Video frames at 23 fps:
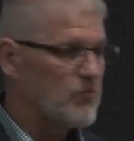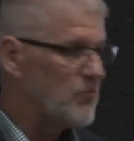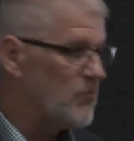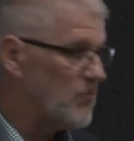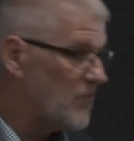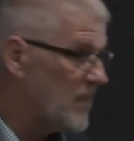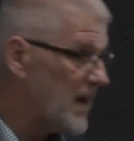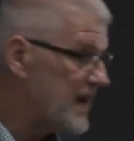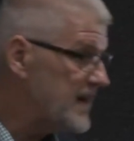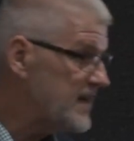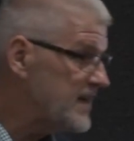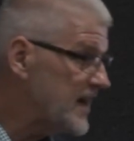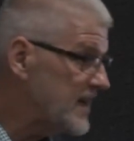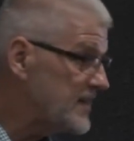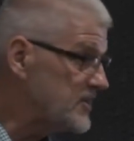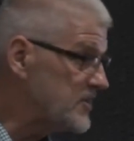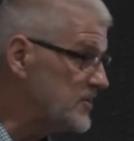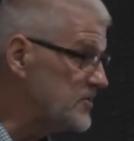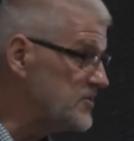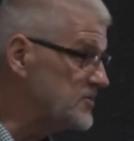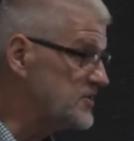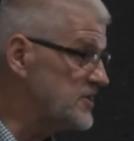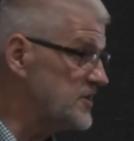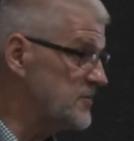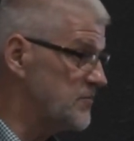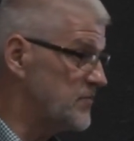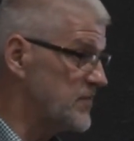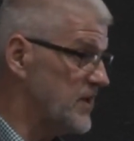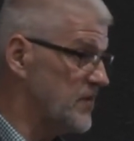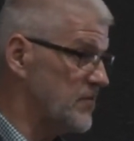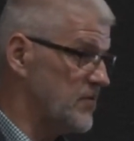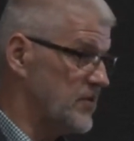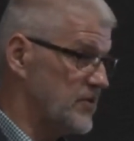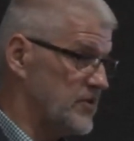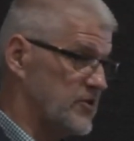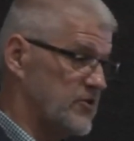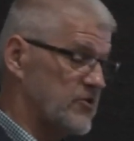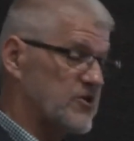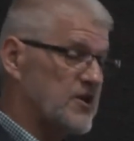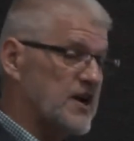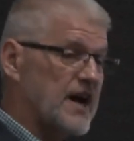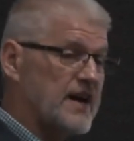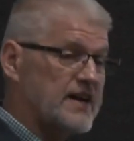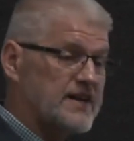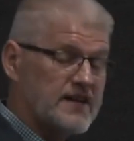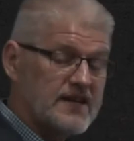Might not use it, but with your
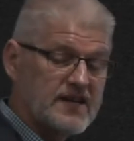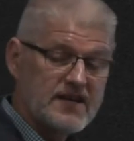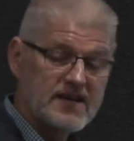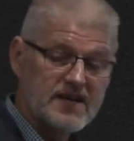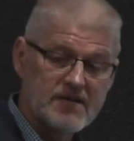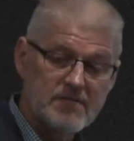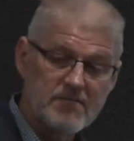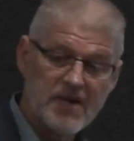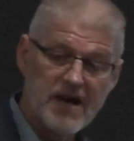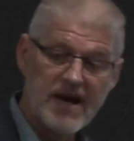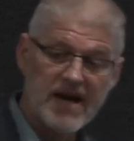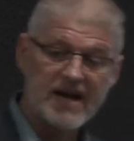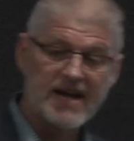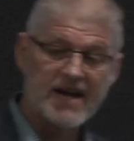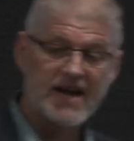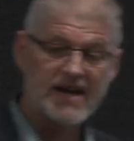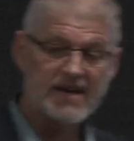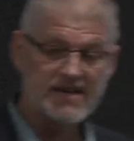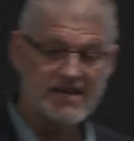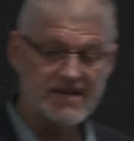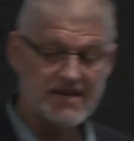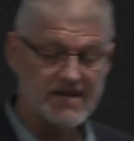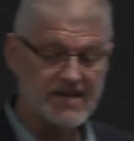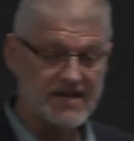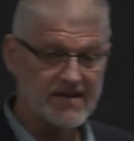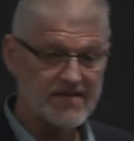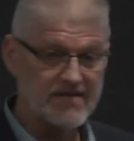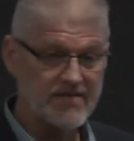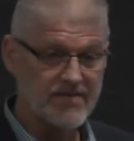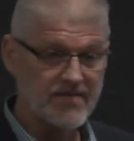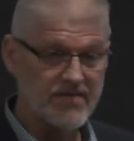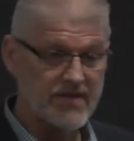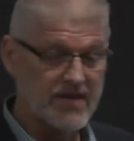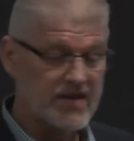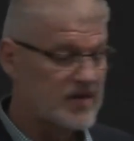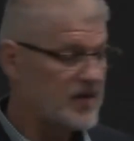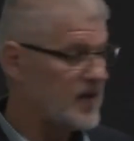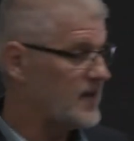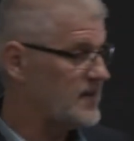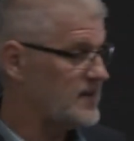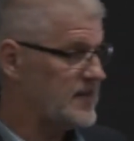idea and my idea and